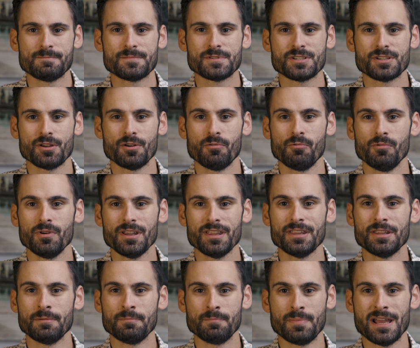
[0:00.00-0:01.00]
So one
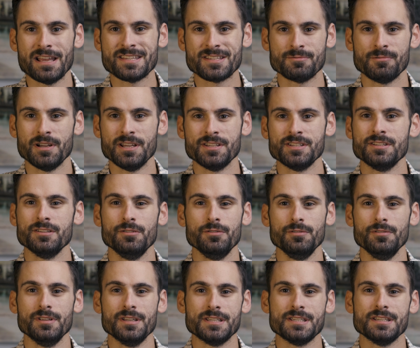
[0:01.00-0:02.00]
of the best ways to
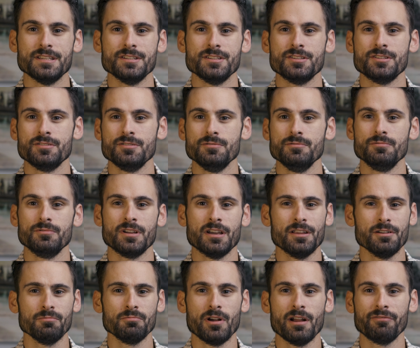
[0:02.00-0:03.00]
do this is to
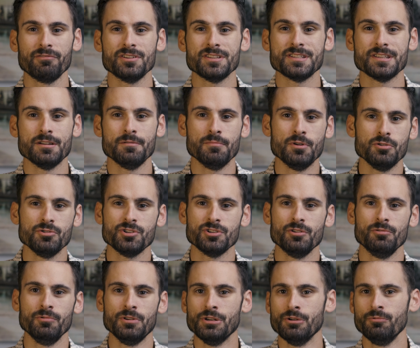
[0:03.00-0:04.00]
kind of reference an
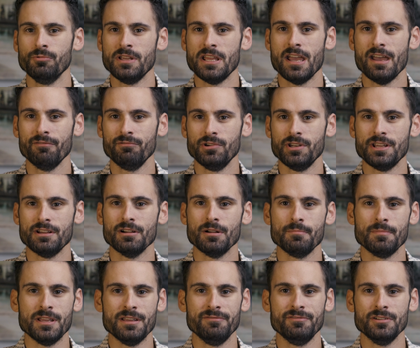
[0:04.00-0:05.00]
emotional wheel. We have one here
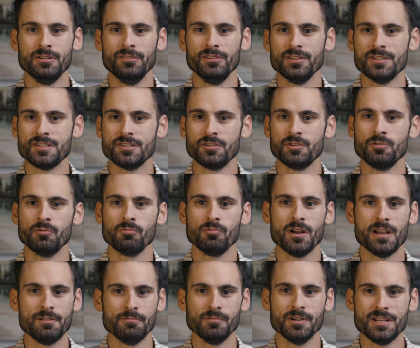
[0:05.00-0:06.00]
at Mayfield. It's a
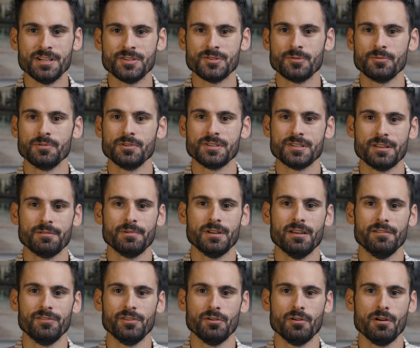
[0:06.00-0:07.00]
great resource that we
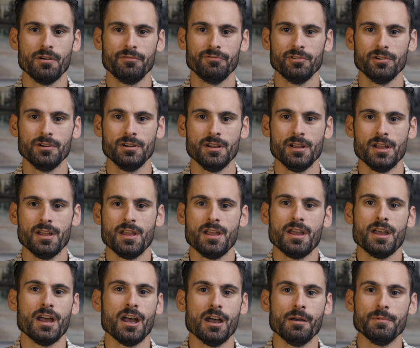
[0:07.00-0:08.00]
have to offer.
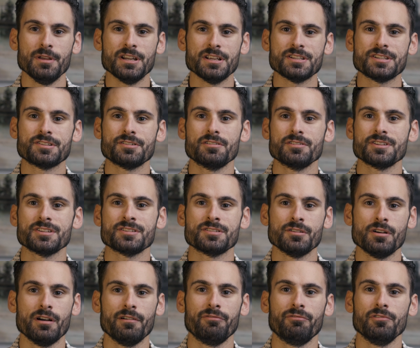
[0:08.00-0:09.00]
And it starts us
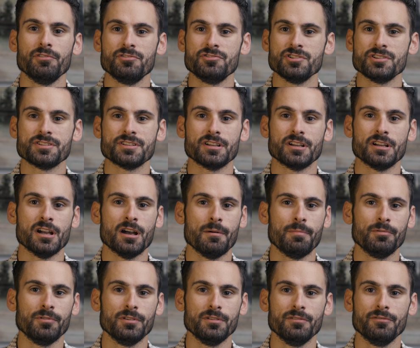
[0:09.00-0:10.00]
off with just a
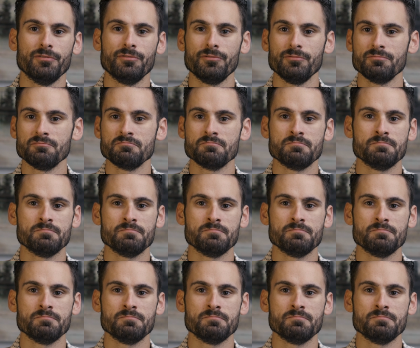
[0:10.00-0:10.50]
couple of